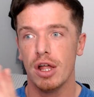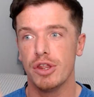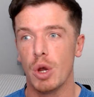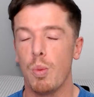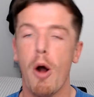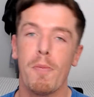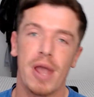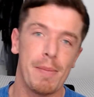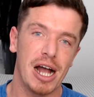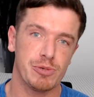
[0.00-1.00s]
There won't be
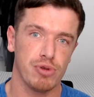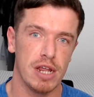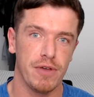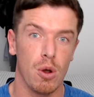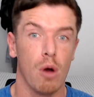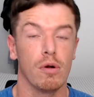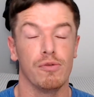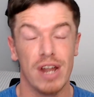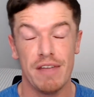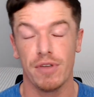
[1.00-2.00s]
a match preview or a
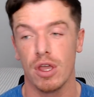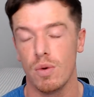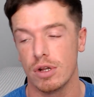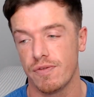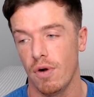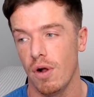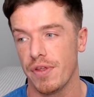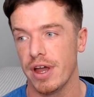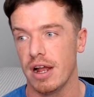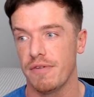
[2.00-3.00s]
review for
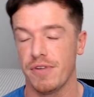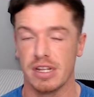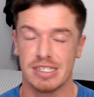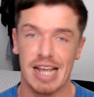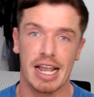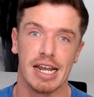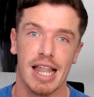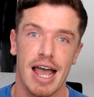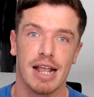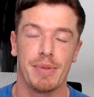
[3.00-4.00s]
the second
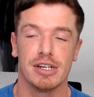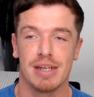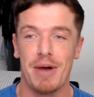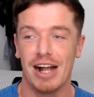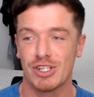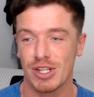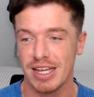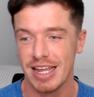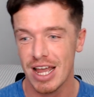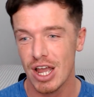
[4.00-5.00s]
leg, because I'm
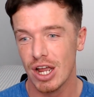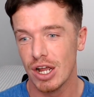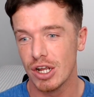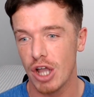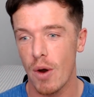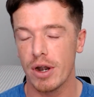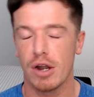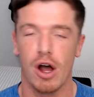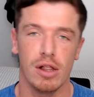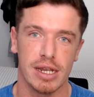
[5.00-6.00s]
actually going on
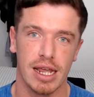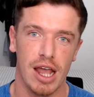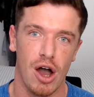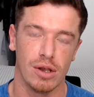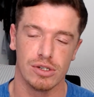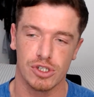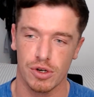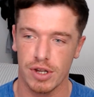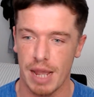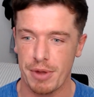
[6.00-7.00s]
holiday on
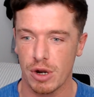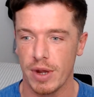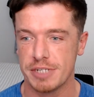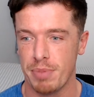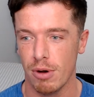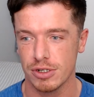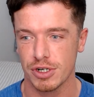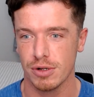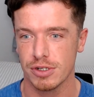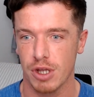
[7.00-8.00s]
Sunday. I'm going away to
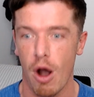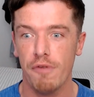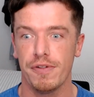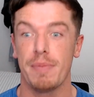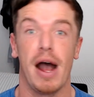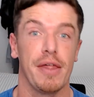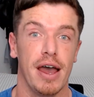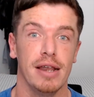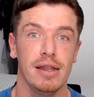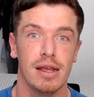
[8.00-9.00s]
Portugal. So hopefully by
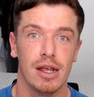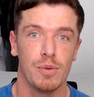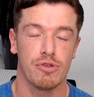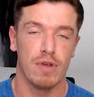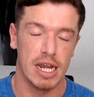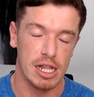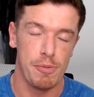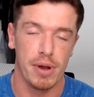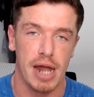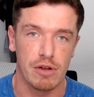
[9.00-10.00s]
then, with 3-0
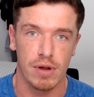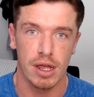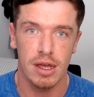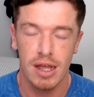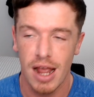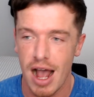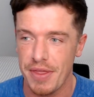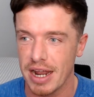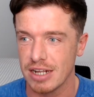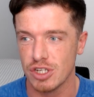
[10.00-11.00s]
up on aggregate, and
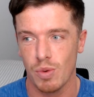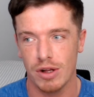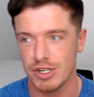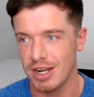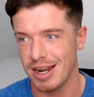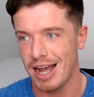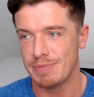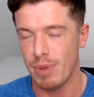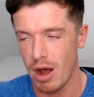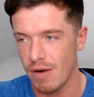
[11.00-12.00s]
then I can just watch it in a nice
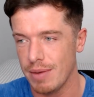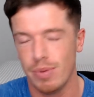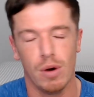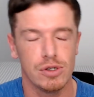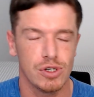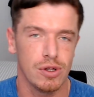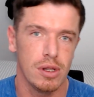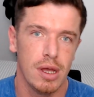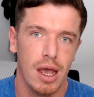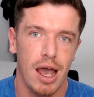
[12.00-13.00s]
bar in
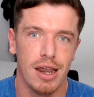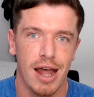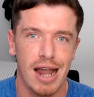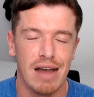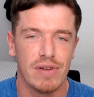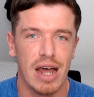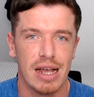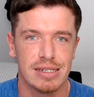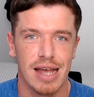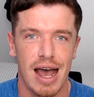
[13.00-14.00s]
Portugal and have a
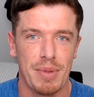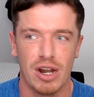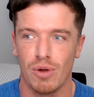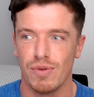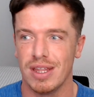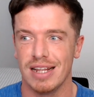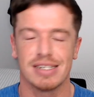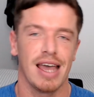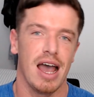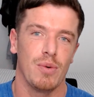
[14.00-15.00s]
nice time, and I don't really need to
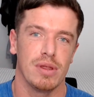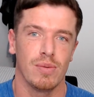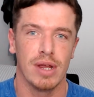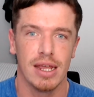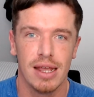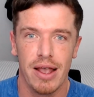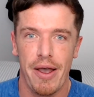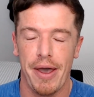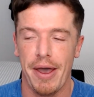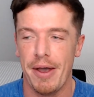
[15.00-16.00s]
care whether we
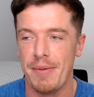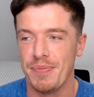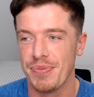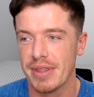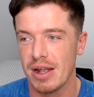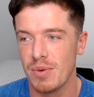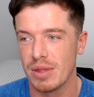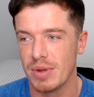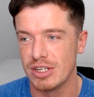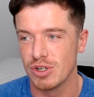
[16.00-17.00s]

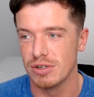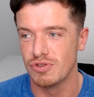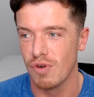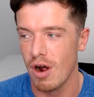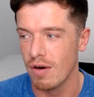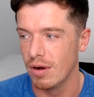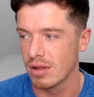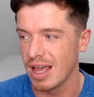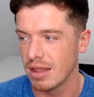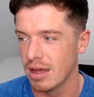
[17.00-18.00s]
sort of draw or
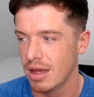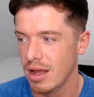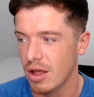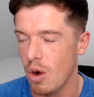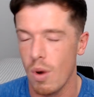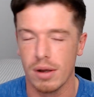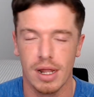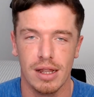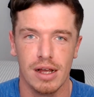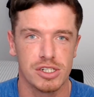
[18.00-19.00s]
get a 1-0
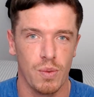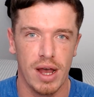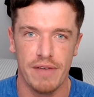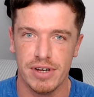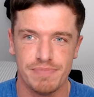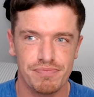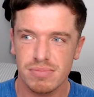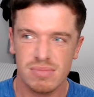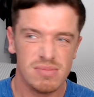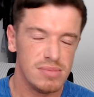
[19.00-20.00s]
loss or whatever,
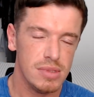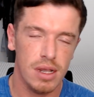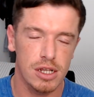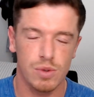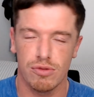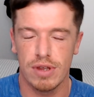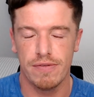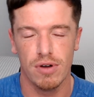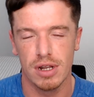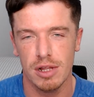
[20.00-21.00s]
because we're 3 or
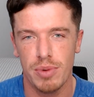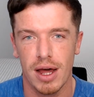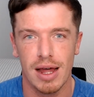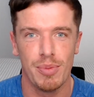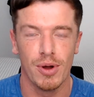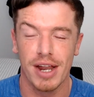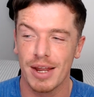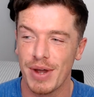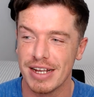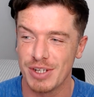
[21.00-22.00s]
4-0 up by that point
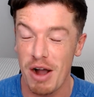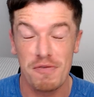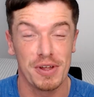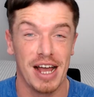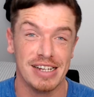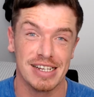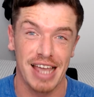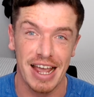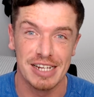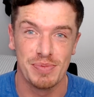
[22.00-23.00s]
anyway. So hopefully that is the
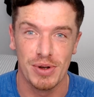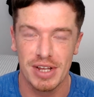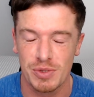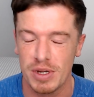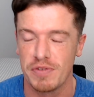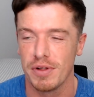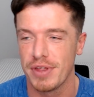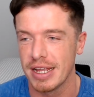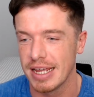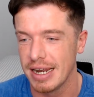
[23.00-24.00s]
case, but that's wishful
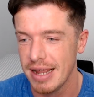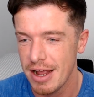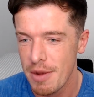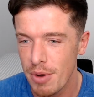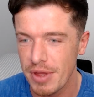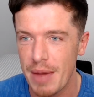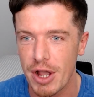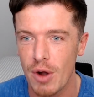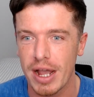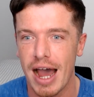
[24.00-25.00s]
thinking. But there we
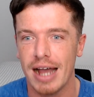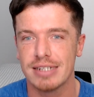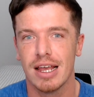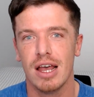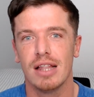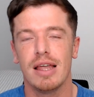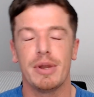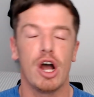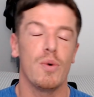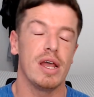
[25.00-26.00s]
go, guys. Let me
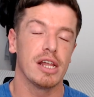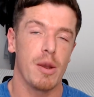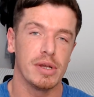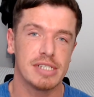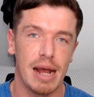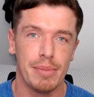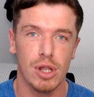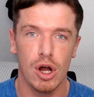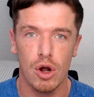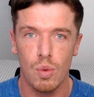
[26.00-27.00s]
know in the comments down
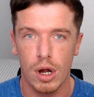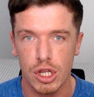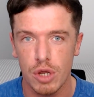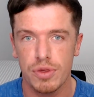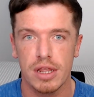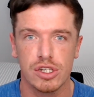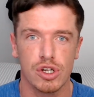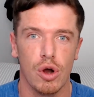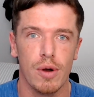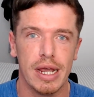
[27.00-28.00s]
below what you think the
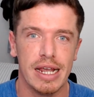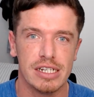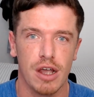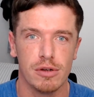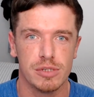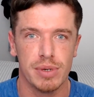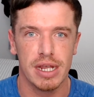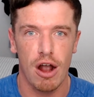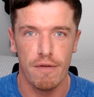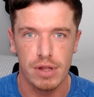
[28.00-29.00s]
score is going to
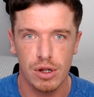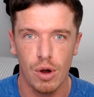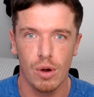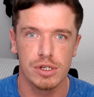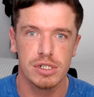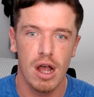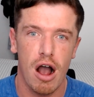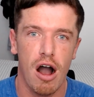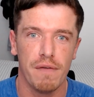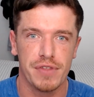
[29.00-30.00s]
be over the course
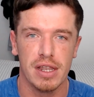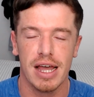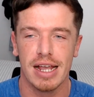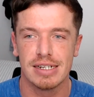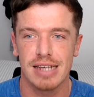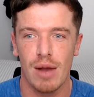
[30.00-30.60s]
of the legs.